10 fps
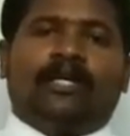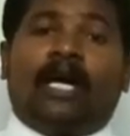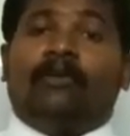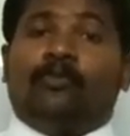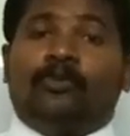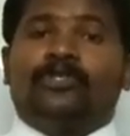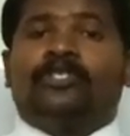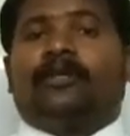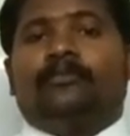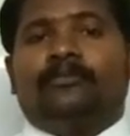I will put
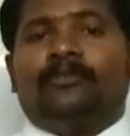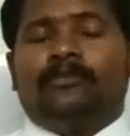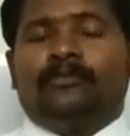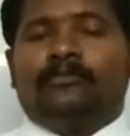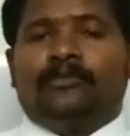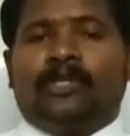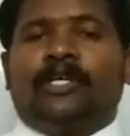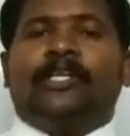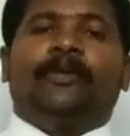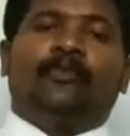some
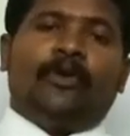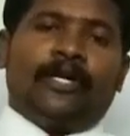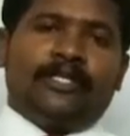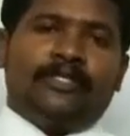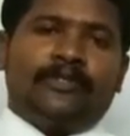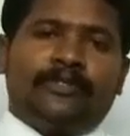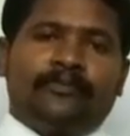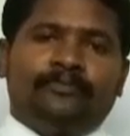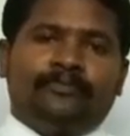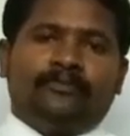key points
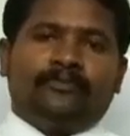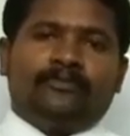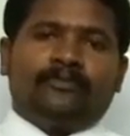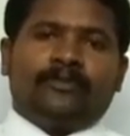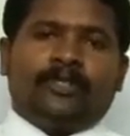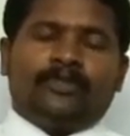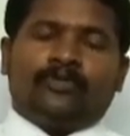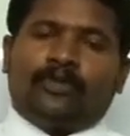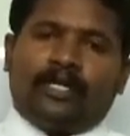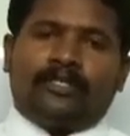
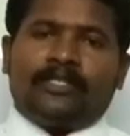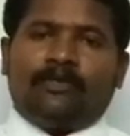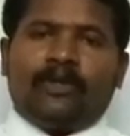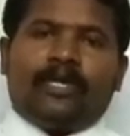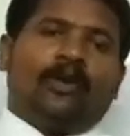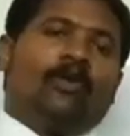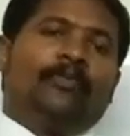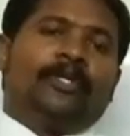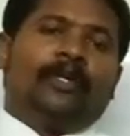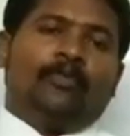so that you can
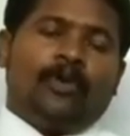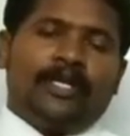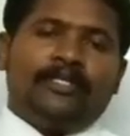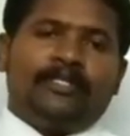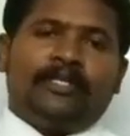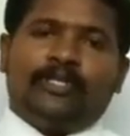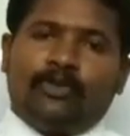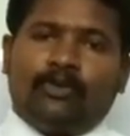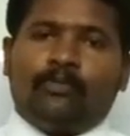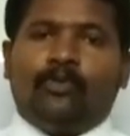copy the points into
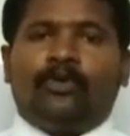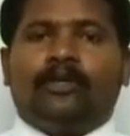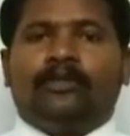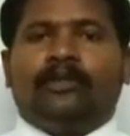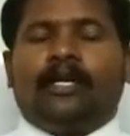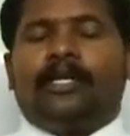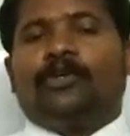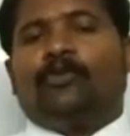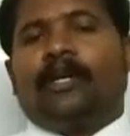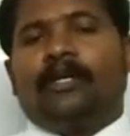your book and
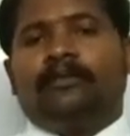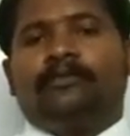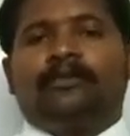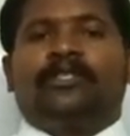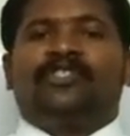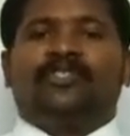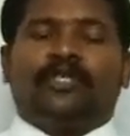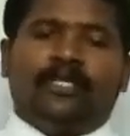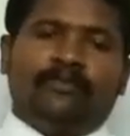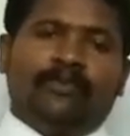you can
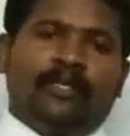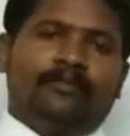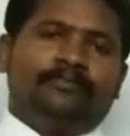study well.